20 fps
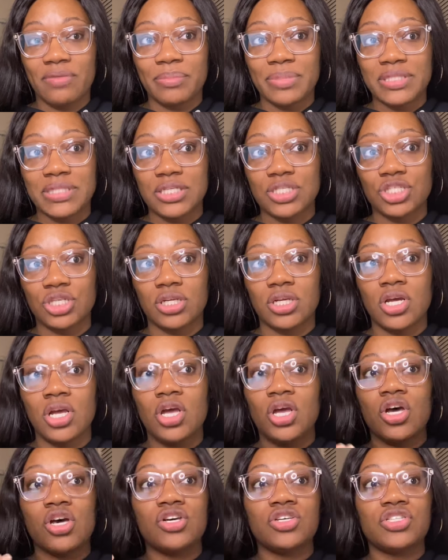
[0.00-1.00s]
position.
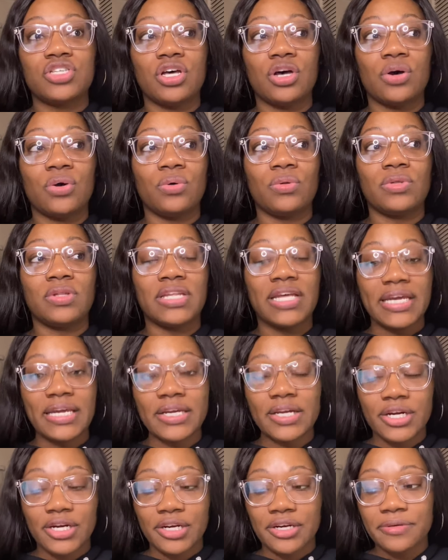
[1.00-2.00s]
So
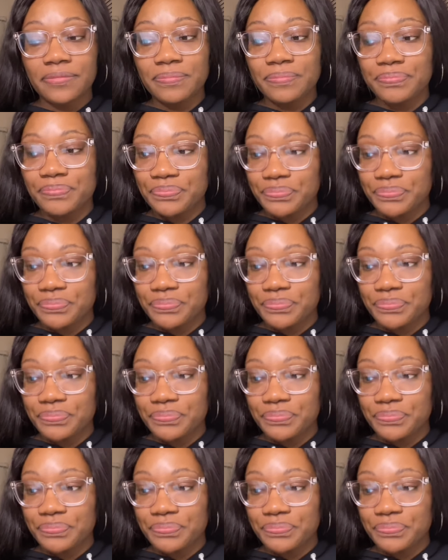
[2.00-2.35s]
later,